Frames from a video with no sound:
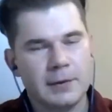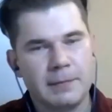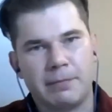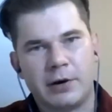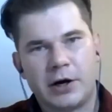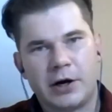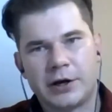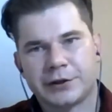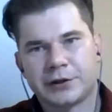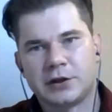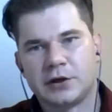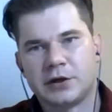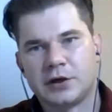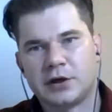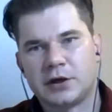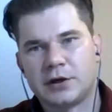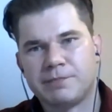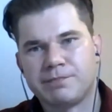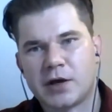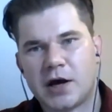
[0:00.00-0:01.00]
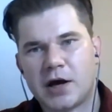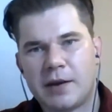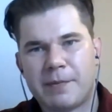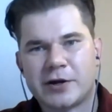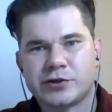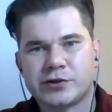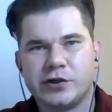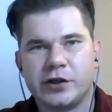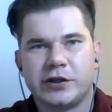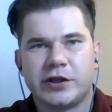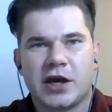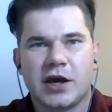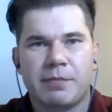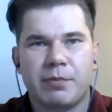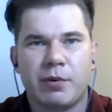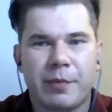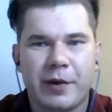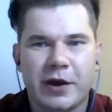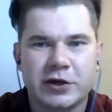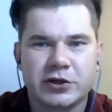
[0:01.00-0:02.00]
but uh, I personally take
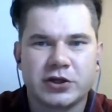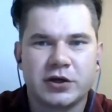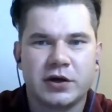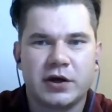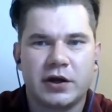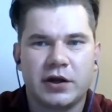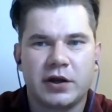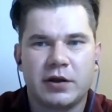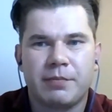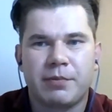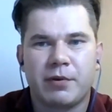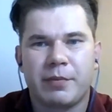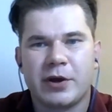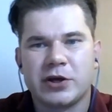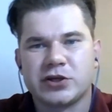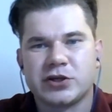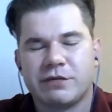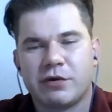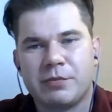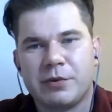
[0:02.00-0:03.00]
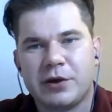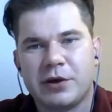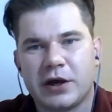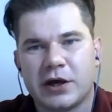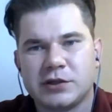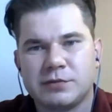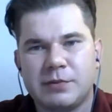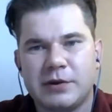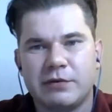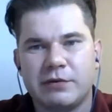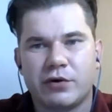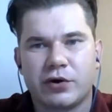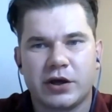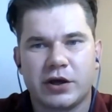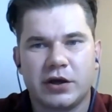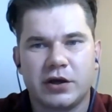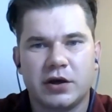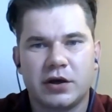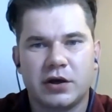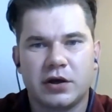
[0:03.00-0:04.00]
Propecia, and the uh, Propecia for me has been
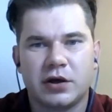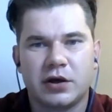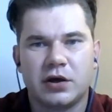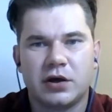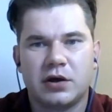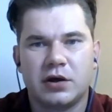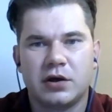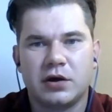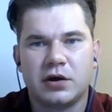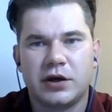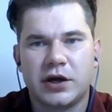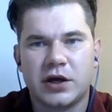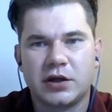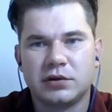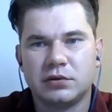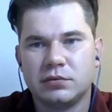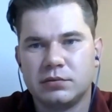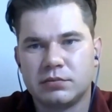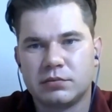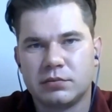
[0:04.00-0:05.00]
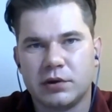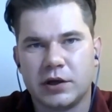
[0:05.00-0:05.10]
working uh, great.